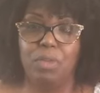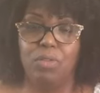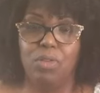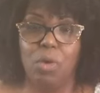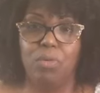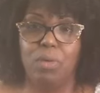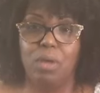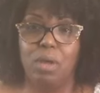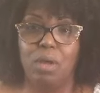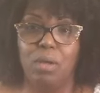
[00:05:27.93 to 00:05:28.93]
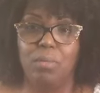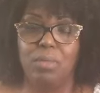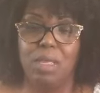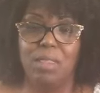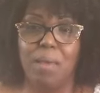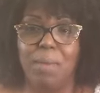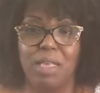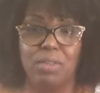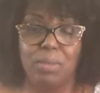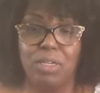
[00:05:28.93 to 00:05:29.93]
don't um, think that
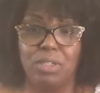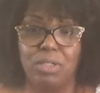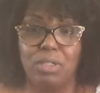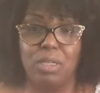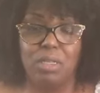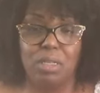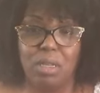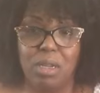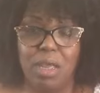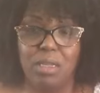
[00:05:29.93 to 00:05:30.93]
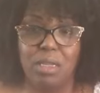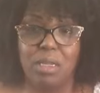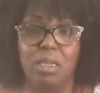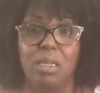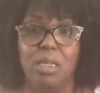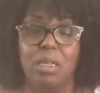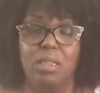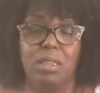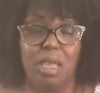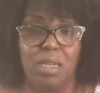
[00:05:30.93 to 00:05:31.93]
masturbation is a good idea.
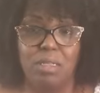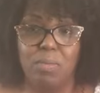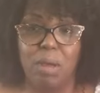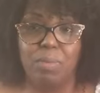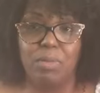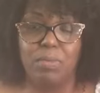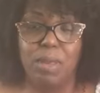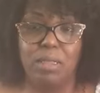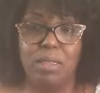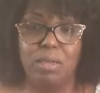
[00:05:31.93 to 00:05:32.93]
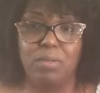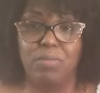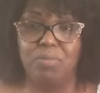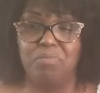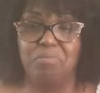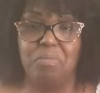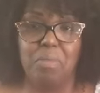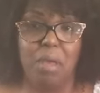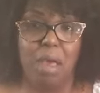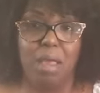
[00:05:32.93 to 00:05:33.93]
That is my perspective.
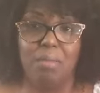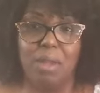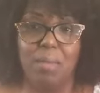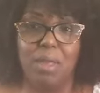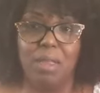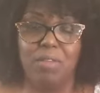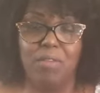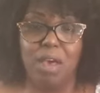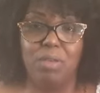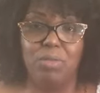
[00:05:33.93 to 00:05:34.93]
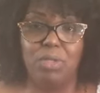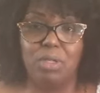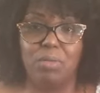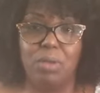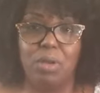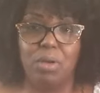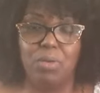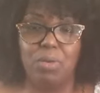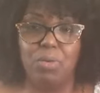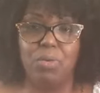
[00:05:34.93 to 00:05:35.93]
I am not making a value judgment
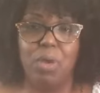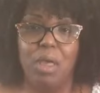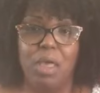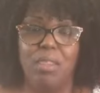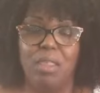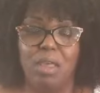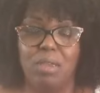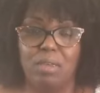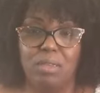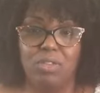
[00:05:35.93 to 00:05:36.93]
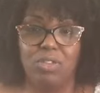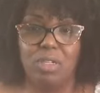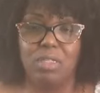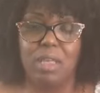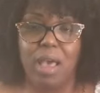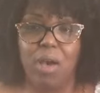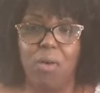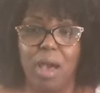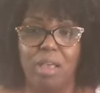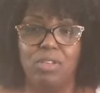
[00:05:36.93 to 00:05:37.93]
on you. That is just
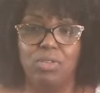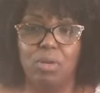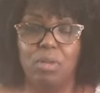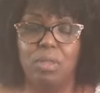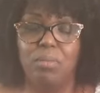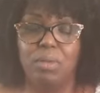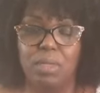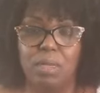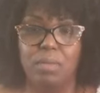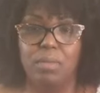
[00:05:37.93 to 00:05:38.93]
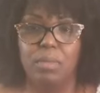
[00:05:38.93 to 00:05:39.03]
how I strongly believe.